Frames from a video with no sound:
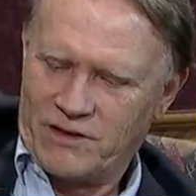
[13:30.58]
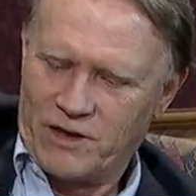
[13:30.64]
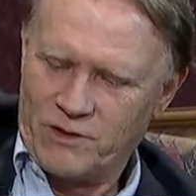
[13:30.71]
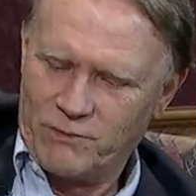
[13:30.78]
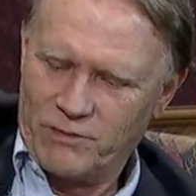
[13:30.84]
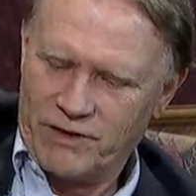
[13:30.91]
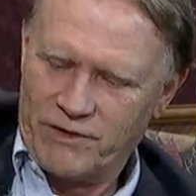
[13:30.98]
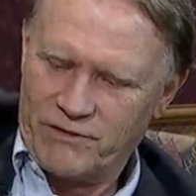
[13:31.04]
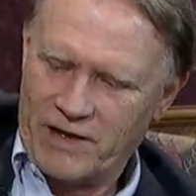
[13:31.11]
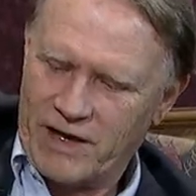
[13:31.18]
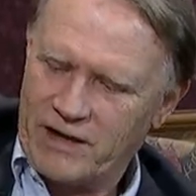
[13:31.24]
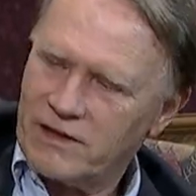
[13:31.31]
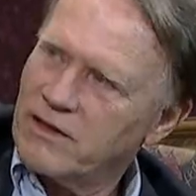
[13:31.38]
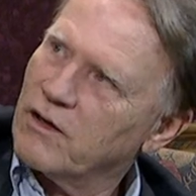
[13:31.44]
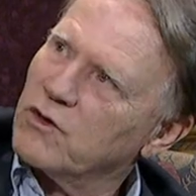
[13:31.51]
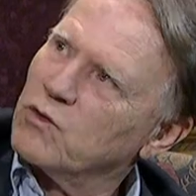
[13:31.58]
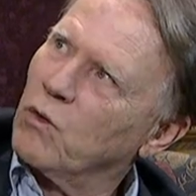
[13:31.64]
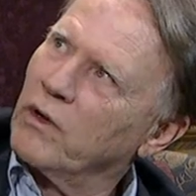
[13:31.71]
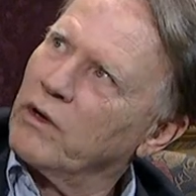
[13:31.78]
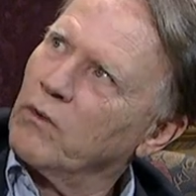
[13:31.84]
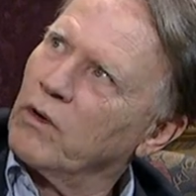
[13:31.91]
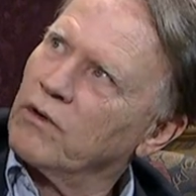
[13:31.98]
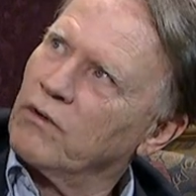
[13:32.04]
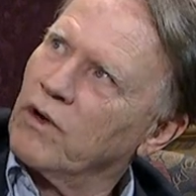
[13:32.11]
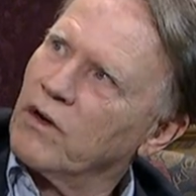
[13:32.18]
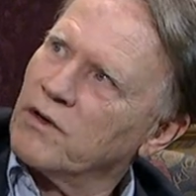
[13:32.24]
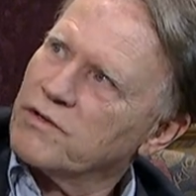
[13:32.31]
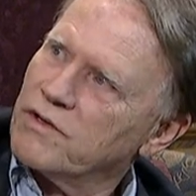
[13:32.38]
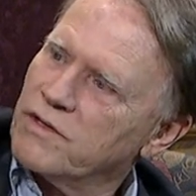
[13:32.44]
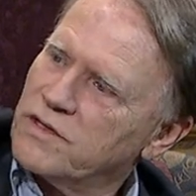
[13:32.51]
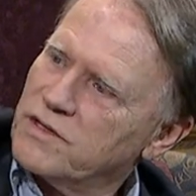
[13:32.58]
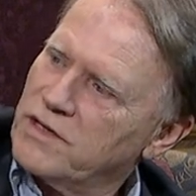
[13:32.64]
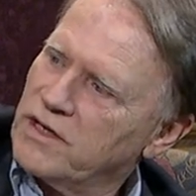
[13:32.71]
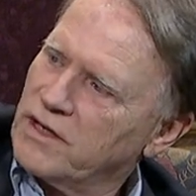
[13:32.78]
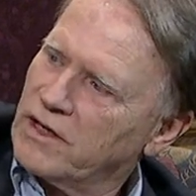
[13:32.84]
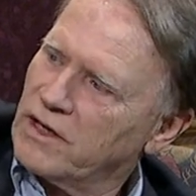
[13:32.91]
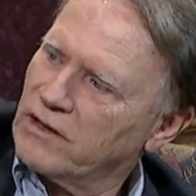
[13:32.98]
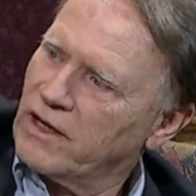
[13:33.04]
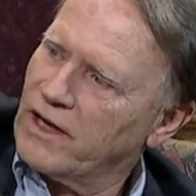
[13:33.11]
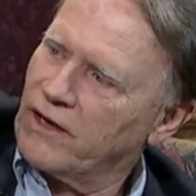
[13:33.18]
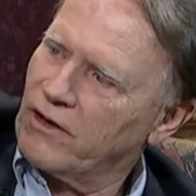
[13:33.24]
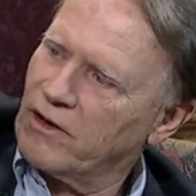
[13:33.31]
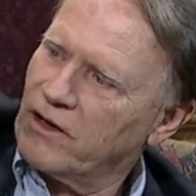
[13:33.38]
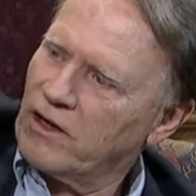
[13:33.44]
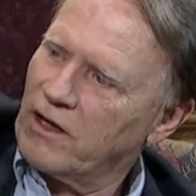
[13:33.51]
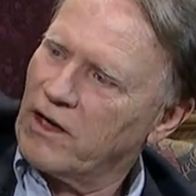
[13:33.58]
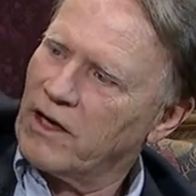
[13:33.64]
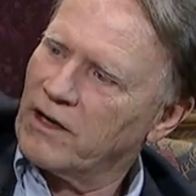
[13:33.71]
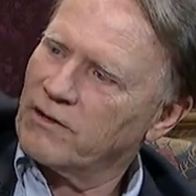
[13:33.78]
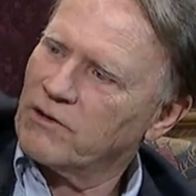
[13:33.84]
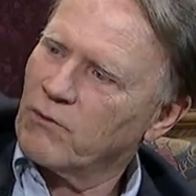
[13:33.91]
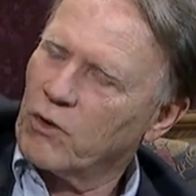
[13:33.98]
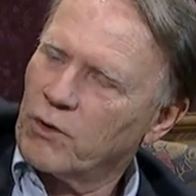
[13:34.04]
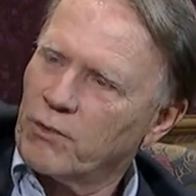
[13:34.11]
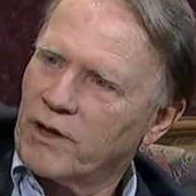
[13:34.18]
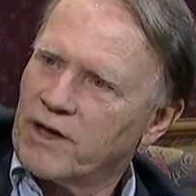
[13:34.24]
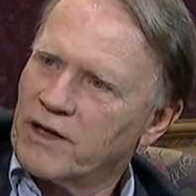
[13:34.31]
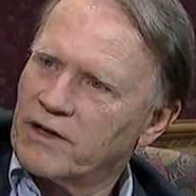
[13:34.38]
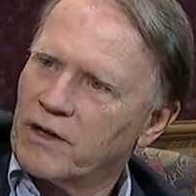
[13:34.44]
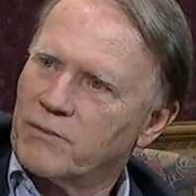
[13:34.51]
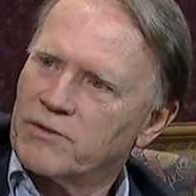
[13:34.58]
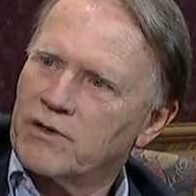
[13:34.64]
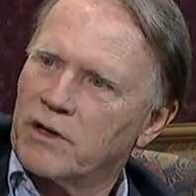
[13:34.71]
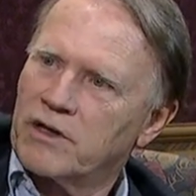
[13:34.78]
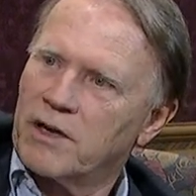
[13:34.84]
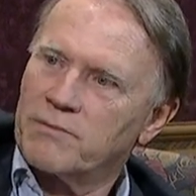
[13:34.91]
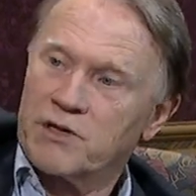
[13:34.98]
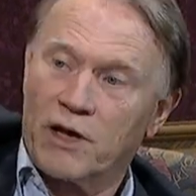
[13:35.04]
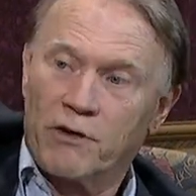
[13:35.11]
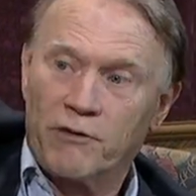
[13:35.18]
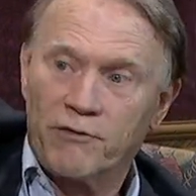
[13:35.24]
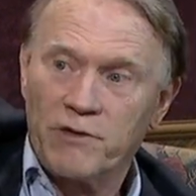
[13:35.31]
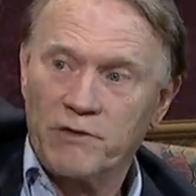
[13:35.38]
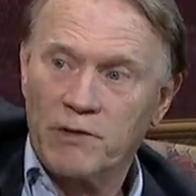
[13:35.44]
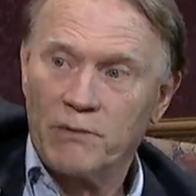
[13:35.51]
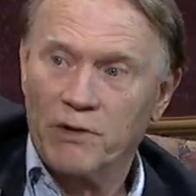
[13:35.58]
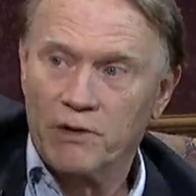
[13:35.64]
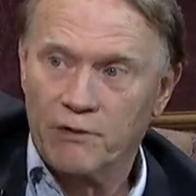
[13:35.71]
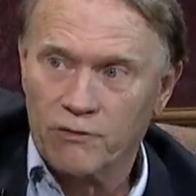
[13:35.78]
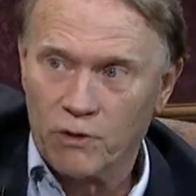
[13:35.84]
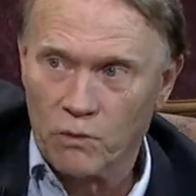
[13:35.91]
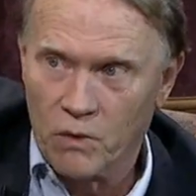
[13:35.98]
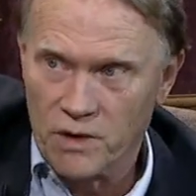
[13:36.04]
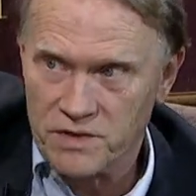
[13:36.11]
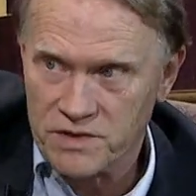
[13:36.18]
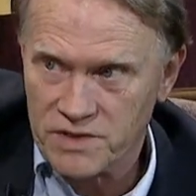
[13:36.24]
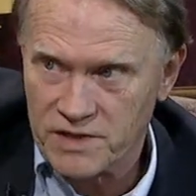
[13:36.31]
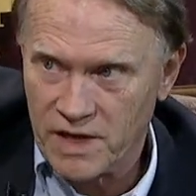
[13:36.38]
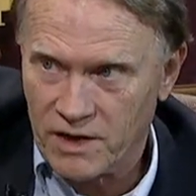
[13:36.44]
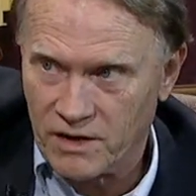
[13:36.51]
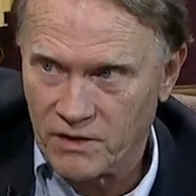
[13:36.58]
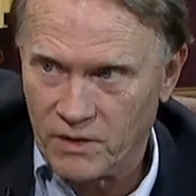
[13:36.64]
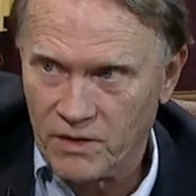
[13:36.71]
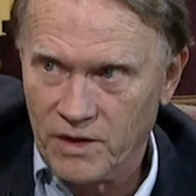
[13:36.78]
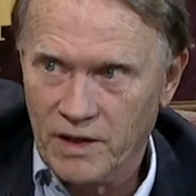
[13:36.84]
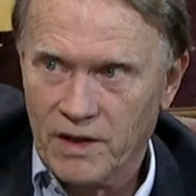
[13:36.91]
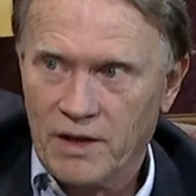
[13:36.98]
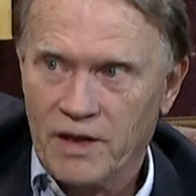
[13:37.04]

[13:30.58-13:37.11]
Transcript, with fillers: Can you believe that? There are 21 rungs in this DNA ladder. And to multiply that times 150 million for one cell,